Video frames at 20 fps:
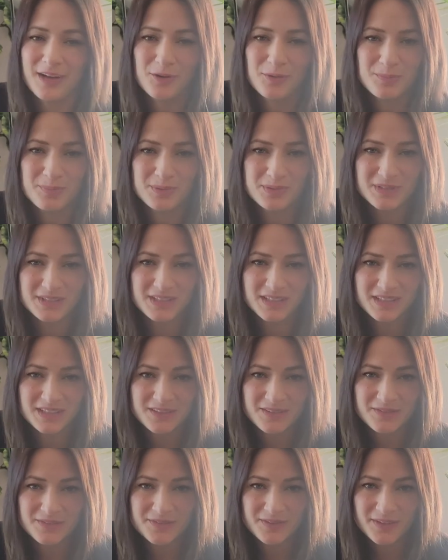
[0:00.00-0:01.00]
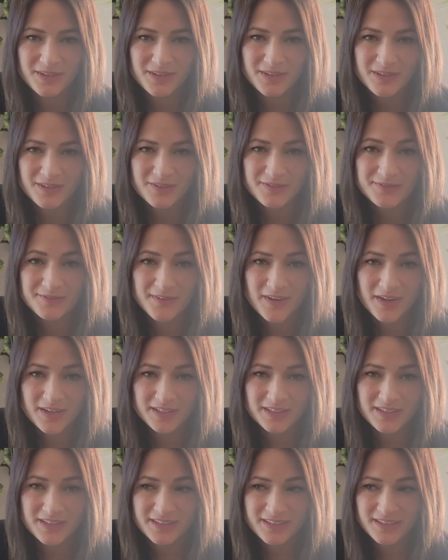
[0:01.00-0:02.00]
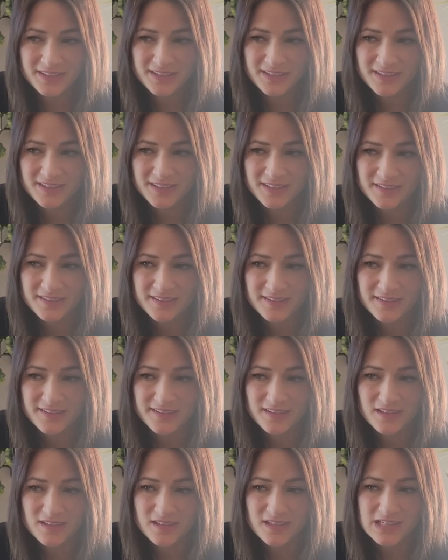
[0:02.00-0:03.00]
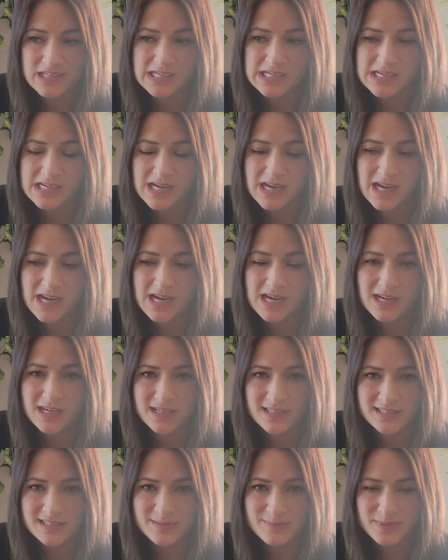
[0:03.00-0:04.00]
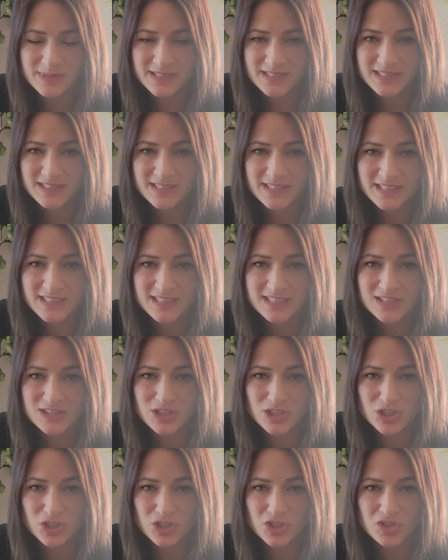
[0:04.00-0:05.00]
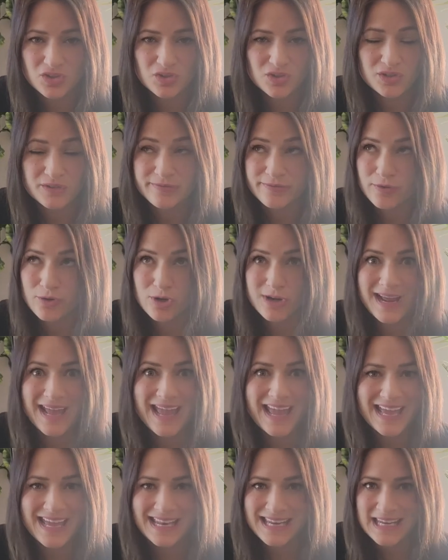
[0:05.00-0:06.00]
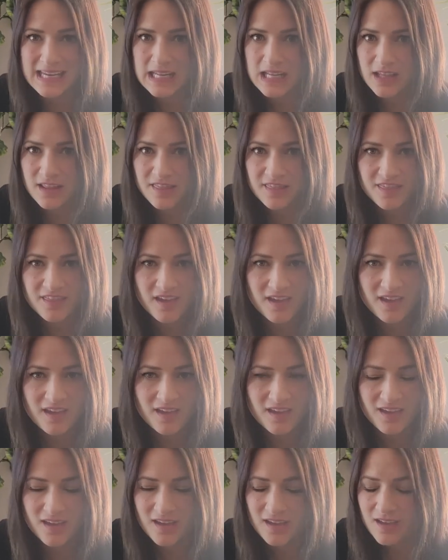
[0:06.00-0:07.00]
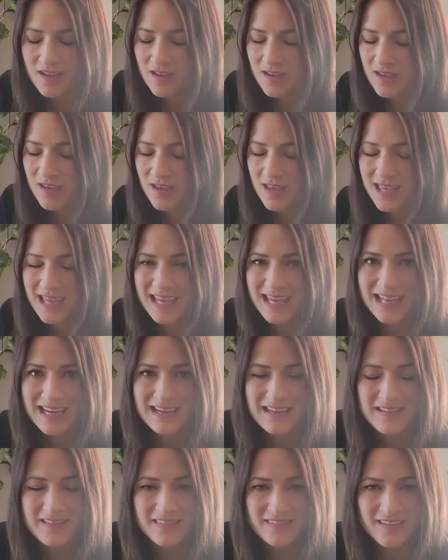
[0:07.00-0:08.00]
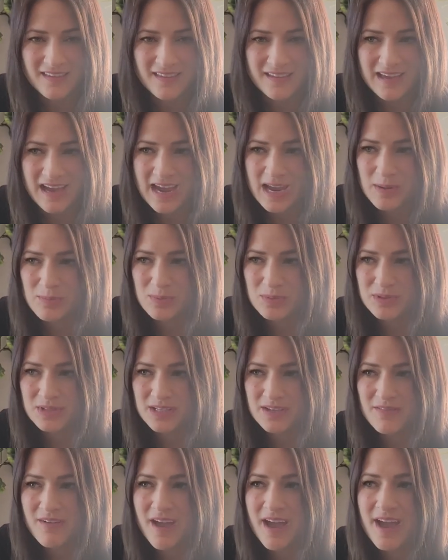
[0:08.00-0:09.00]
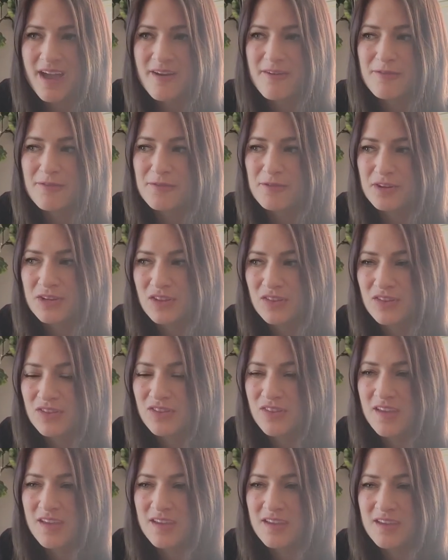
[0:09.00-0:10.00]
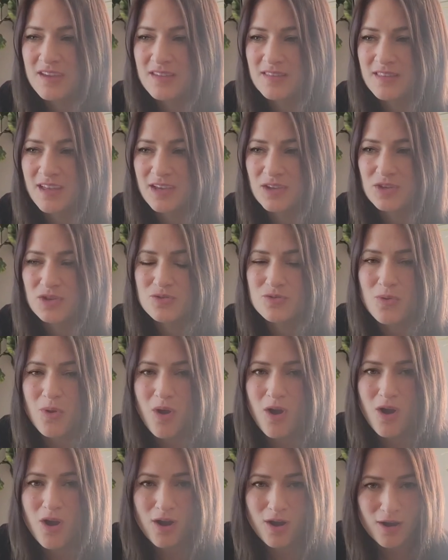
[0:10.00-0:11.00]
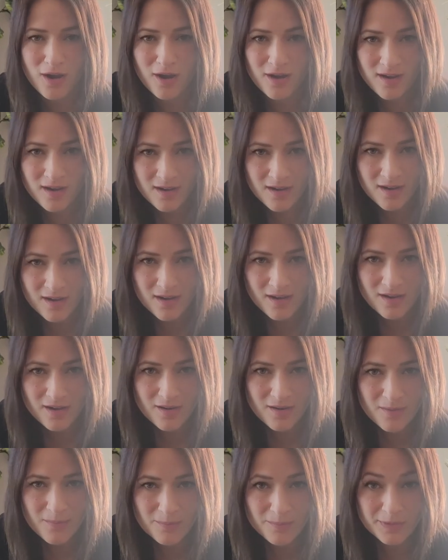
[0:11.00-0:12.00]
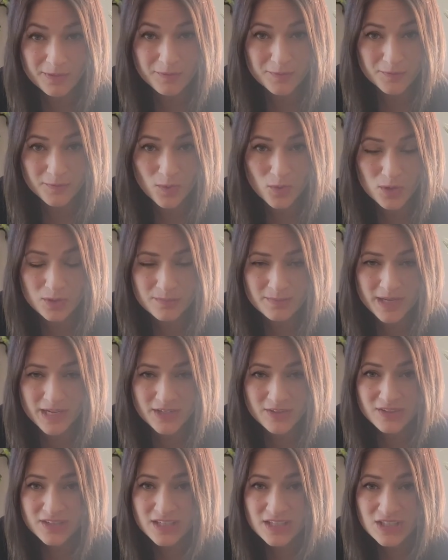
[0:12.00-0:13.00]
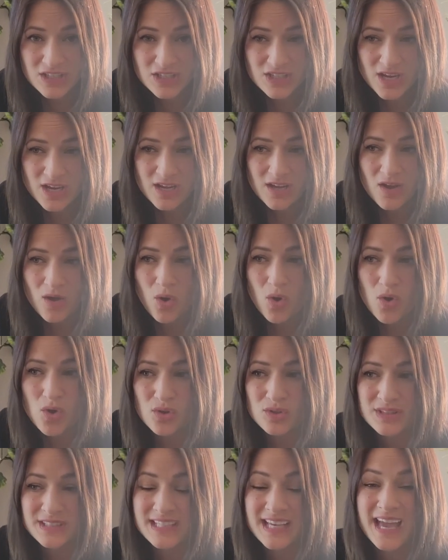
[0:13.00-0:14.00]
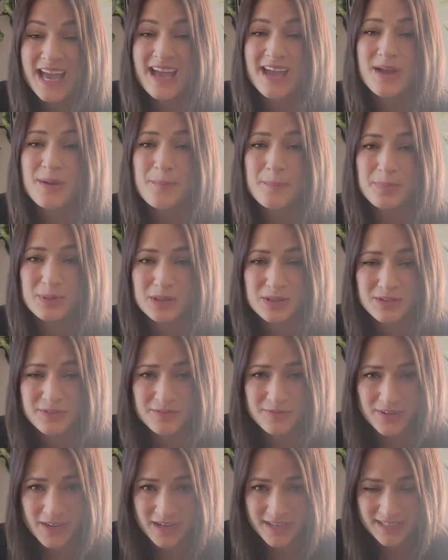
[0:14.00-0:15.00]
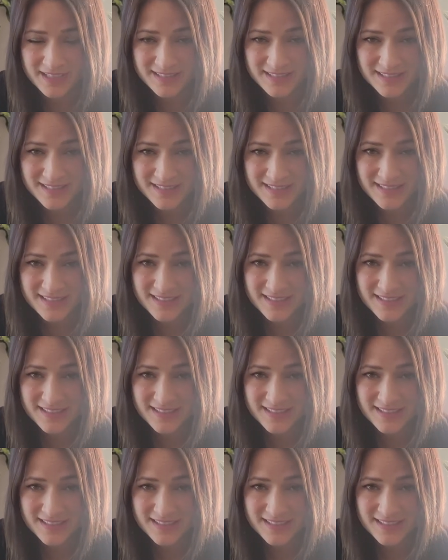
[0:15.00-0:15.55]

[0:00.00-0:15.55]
don't believe finding a husband is the cure for anything. Anything. I believe everything that you are before marriage only amplifies